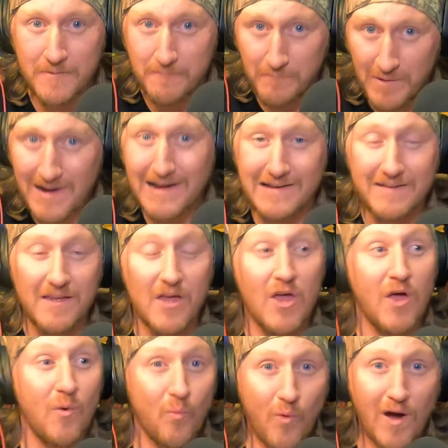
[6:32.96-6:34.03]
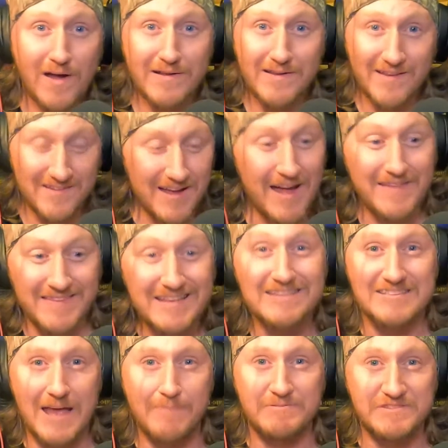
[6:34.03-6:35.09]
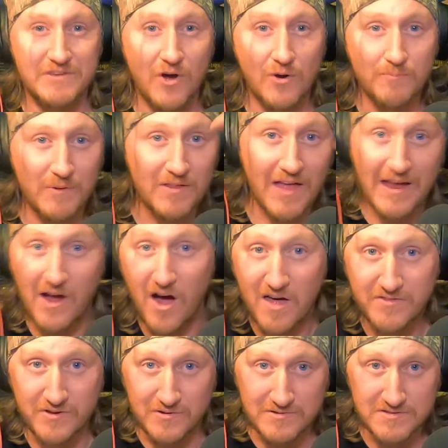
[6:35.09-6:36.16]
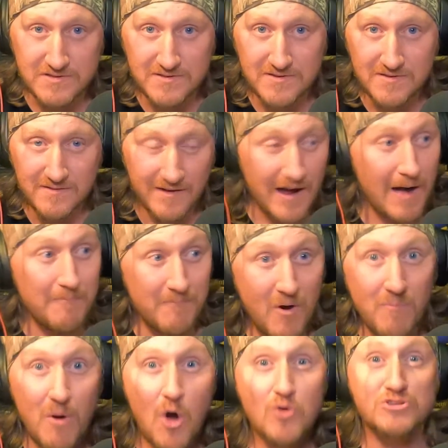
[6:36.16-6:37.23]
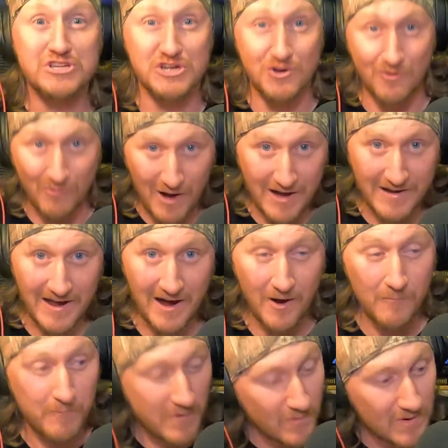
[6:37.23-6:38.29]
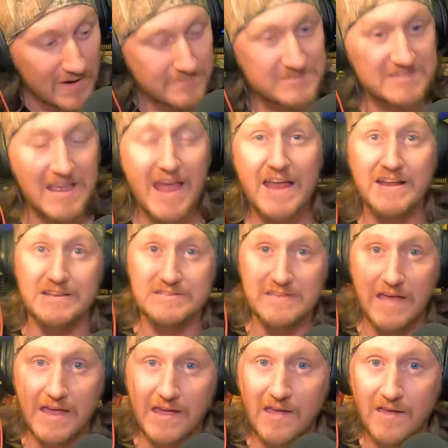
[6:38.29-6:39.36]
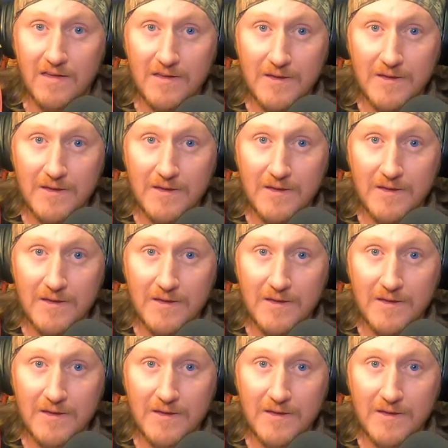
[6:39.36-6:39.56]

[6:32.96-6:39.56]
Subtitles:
But not this episode, but like others. Like, I'm emotional right now, but what I'm saying is, like,